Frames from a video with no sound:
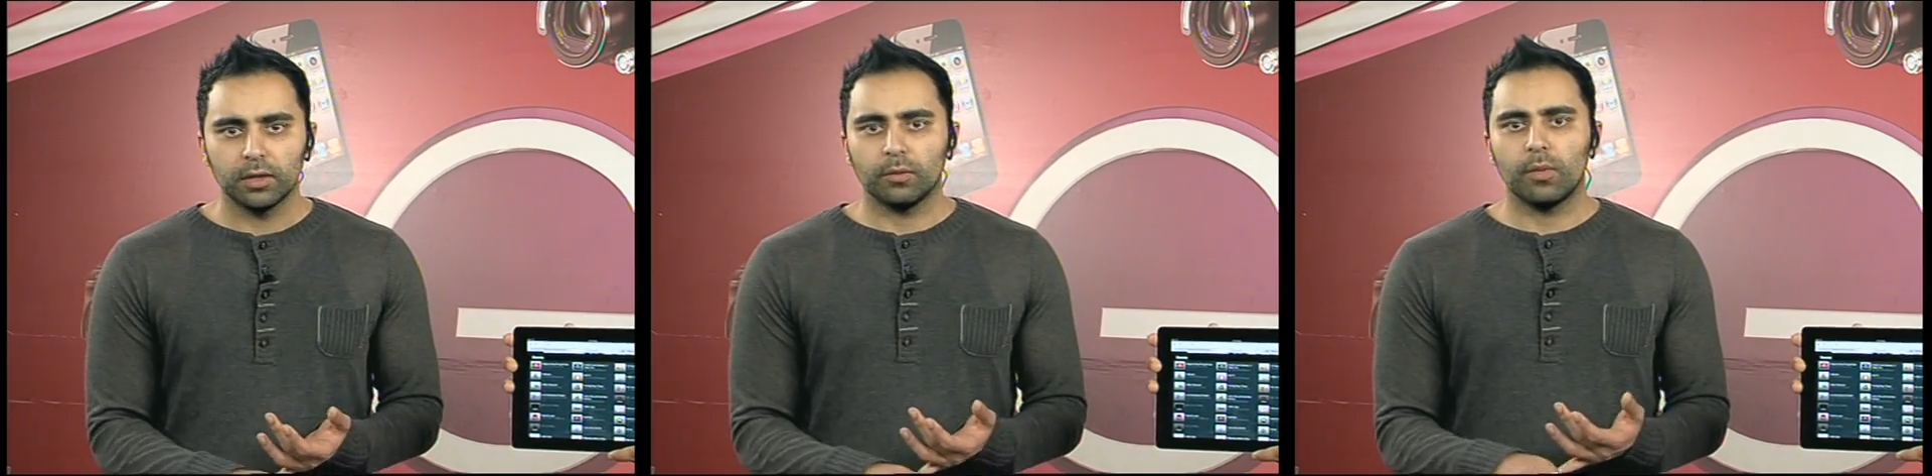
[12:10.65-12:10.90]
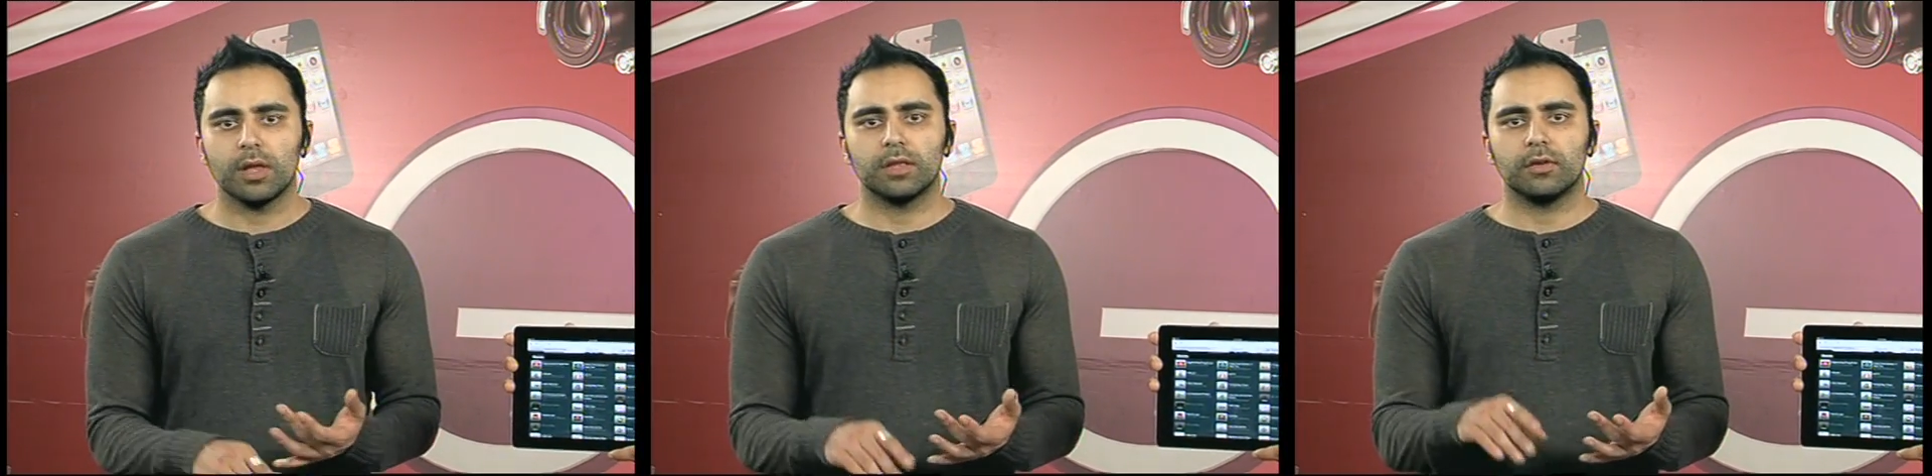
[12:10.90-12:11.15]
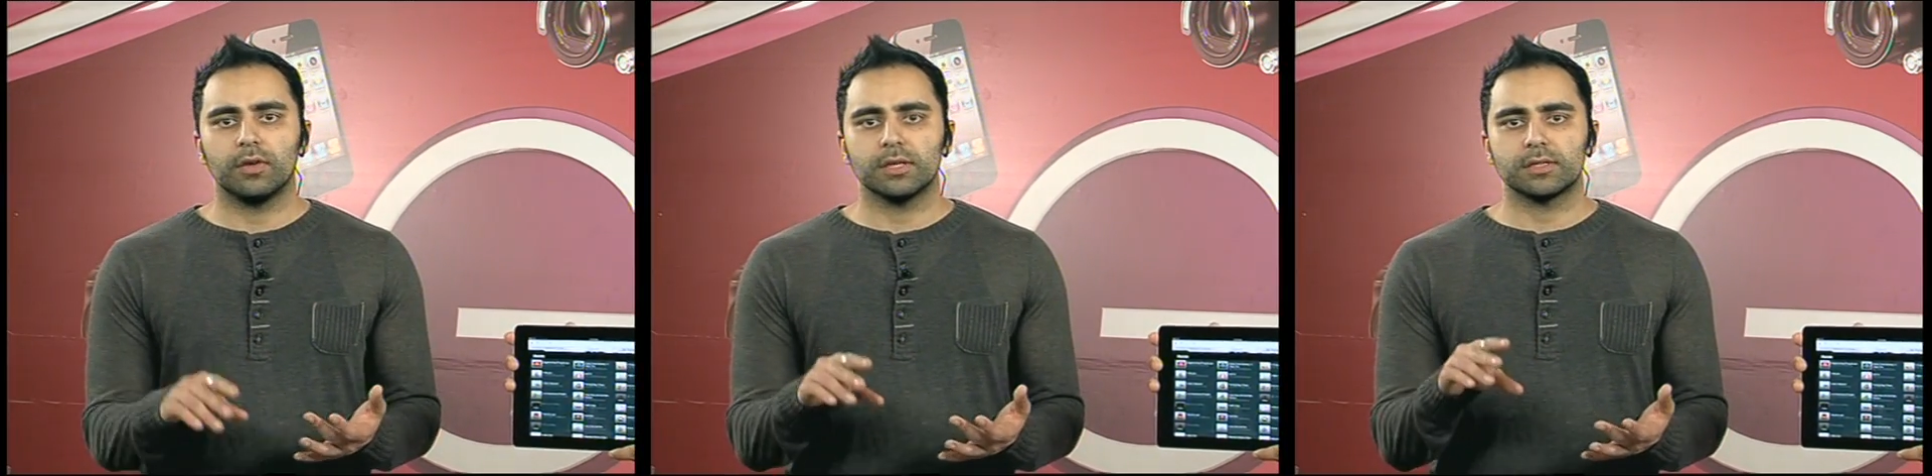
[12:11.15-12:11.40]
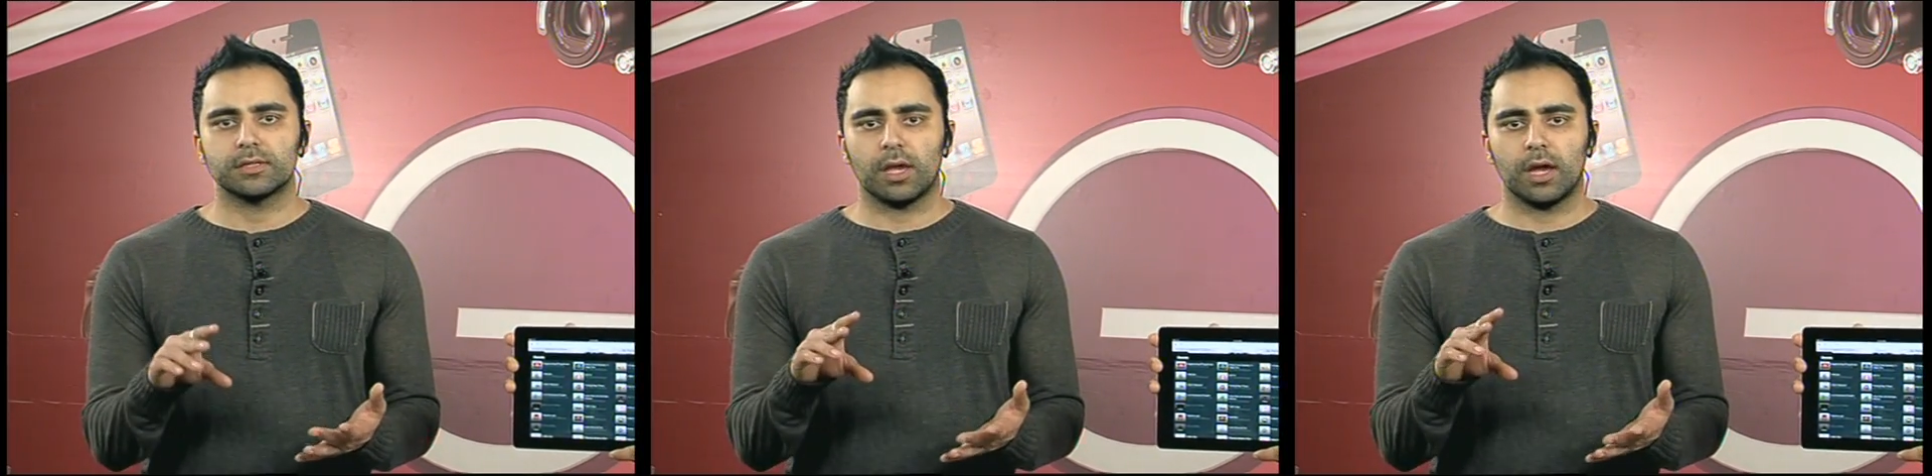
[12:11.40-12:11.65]
whether
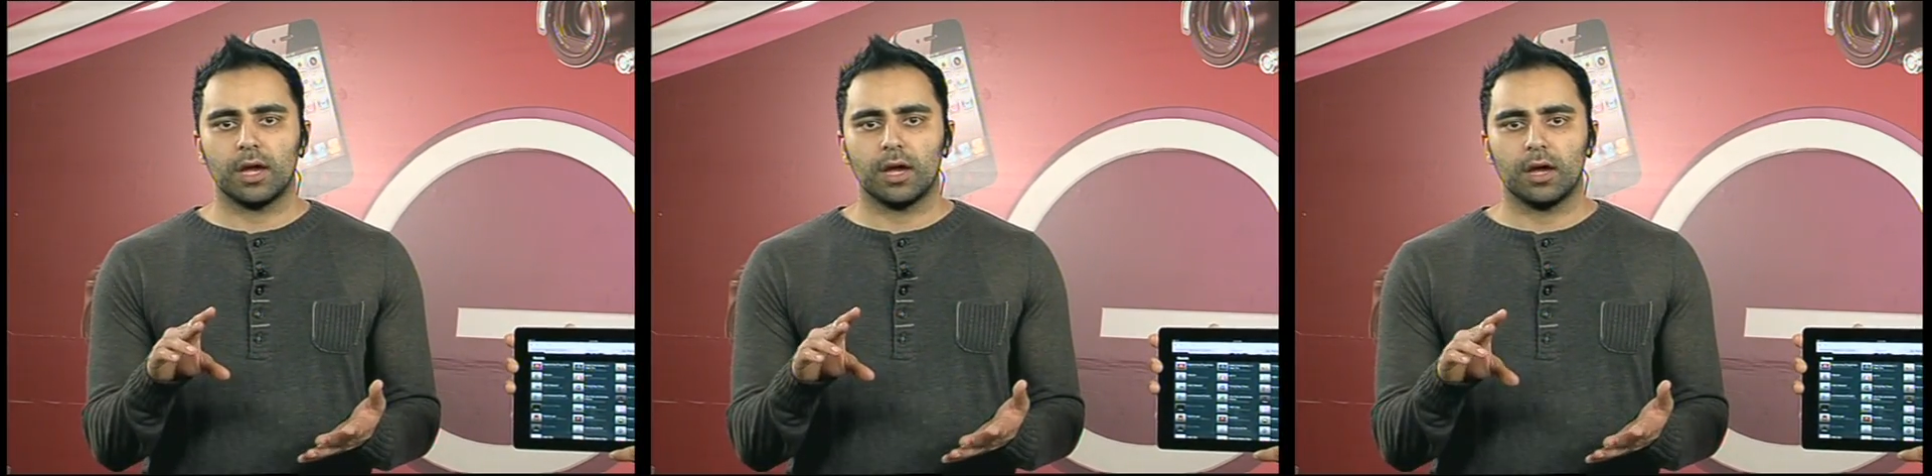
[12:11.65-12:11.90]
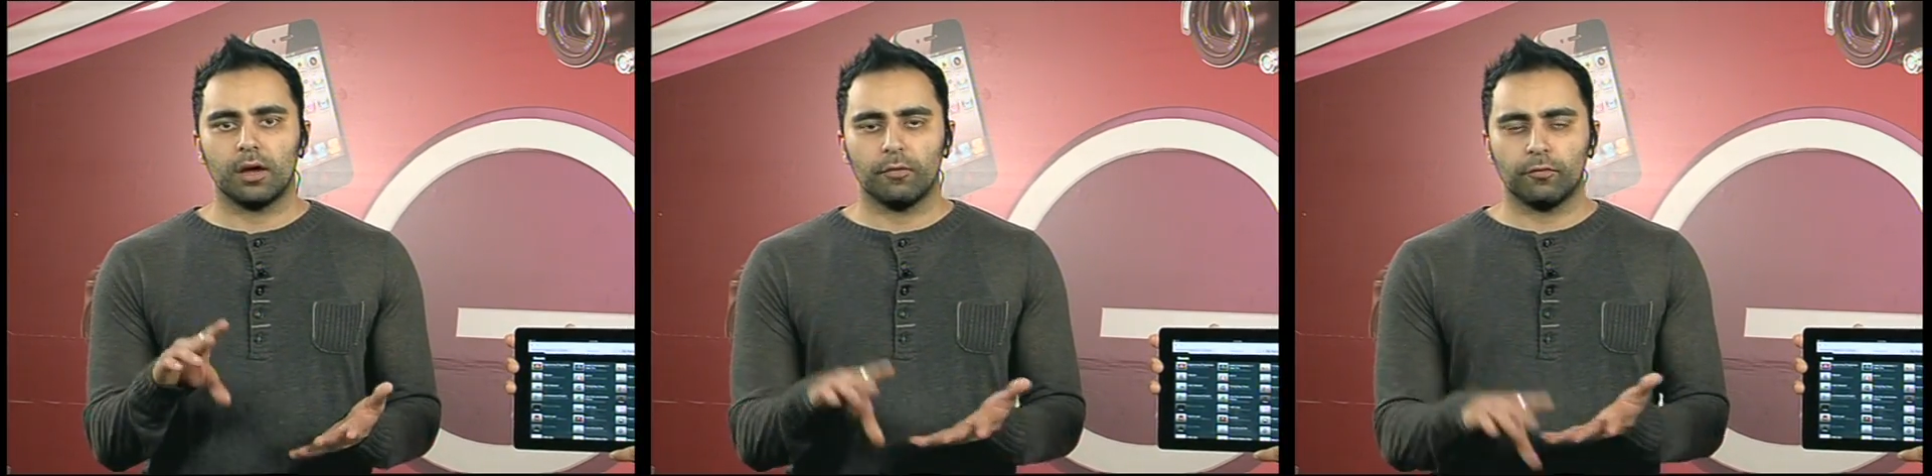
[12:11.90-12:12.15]
it's a